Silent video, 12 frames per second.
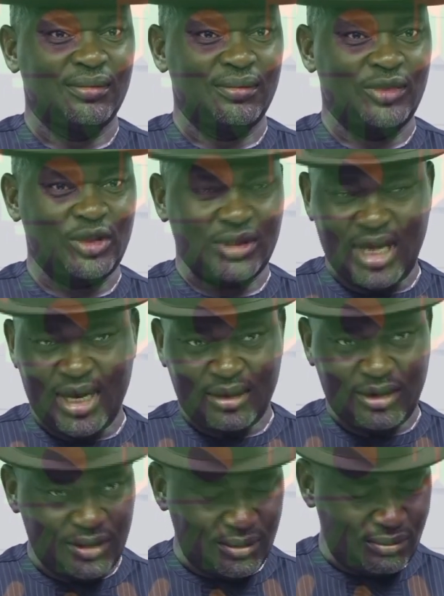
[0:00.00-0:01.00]
Just like
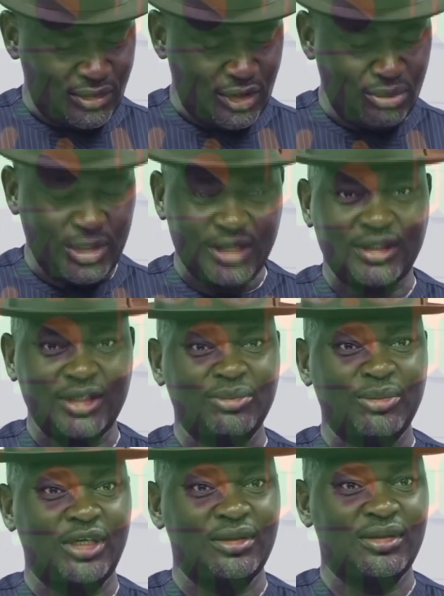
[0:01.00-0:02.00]
in my
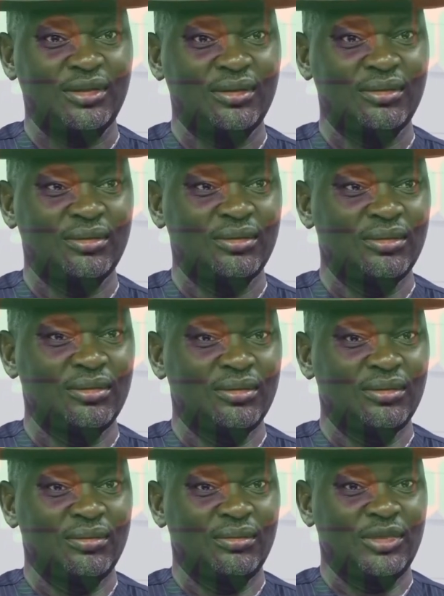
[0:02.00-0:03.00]
statement,
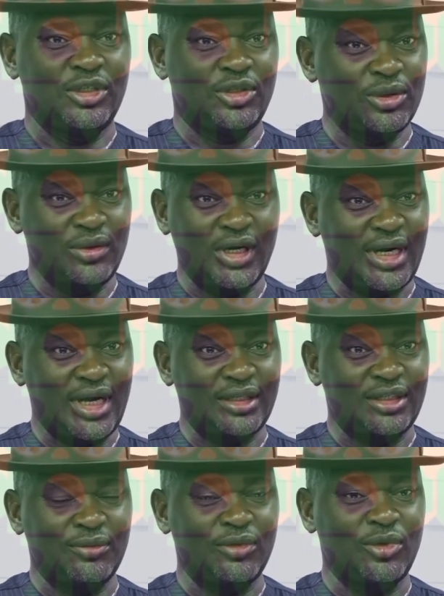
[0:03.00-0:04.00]
the children
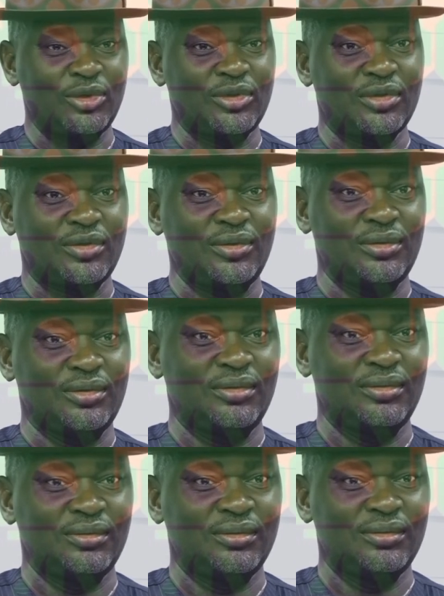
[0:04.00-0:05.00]
can't even go to school.
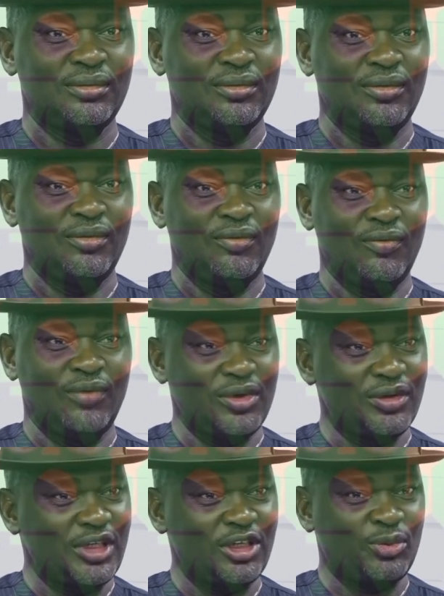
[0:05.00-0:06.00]

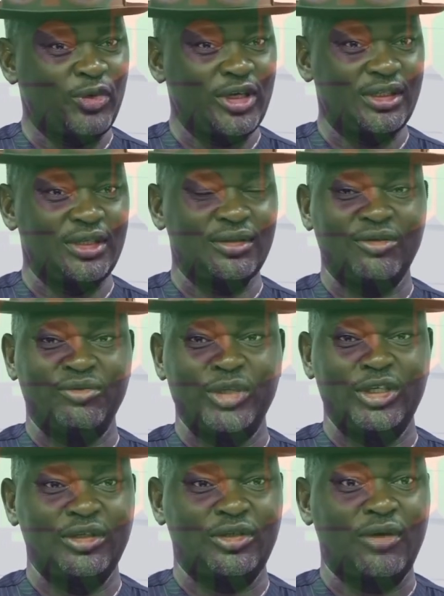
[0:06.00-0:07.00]
When there's presence of
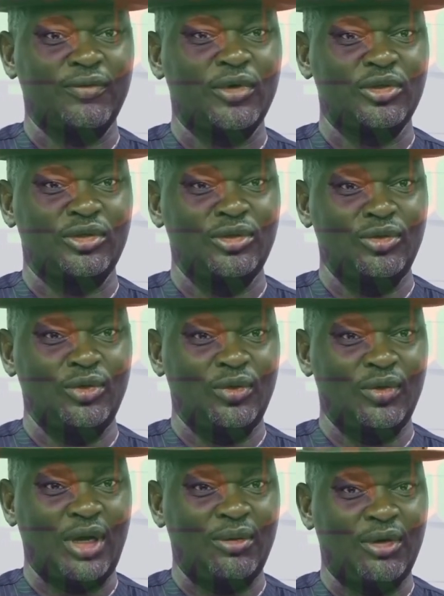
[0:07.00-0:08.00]
military, of course, you
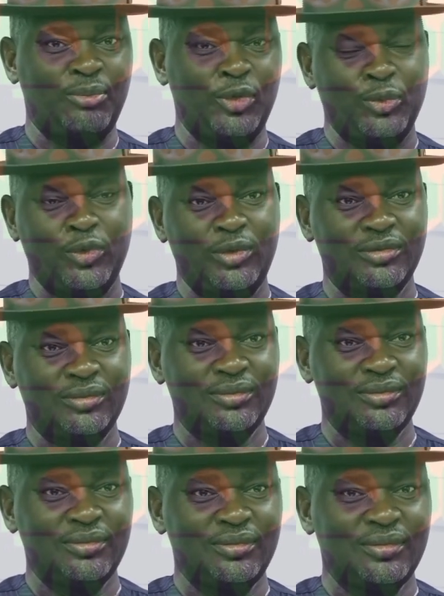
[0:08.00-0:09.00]
know, our people.
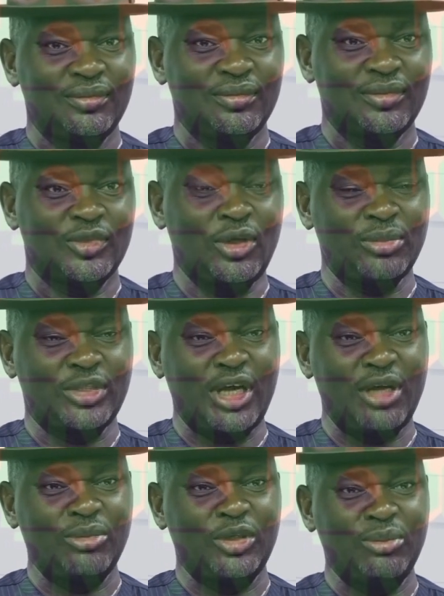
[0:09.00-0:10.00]

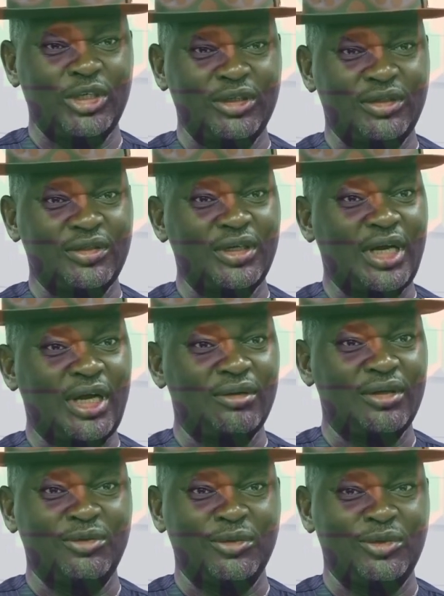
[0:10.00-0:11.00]
Sometimes the military
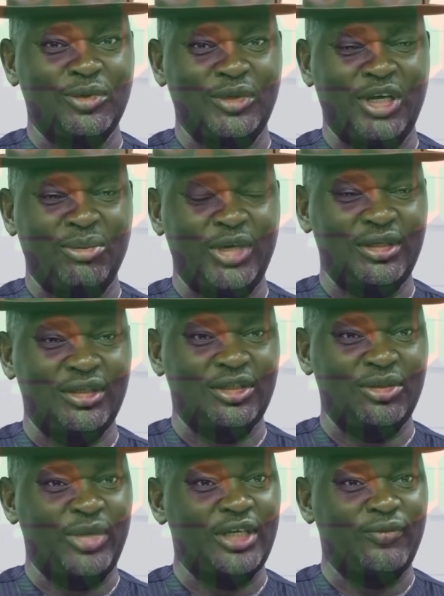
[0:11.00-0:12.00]
cannot even do them
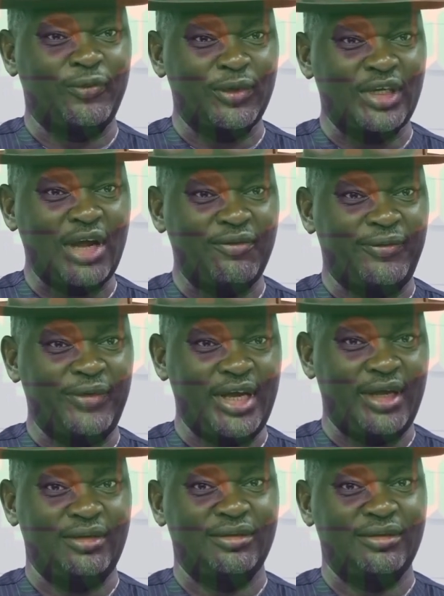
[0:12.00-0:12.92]
anything, but for that fear,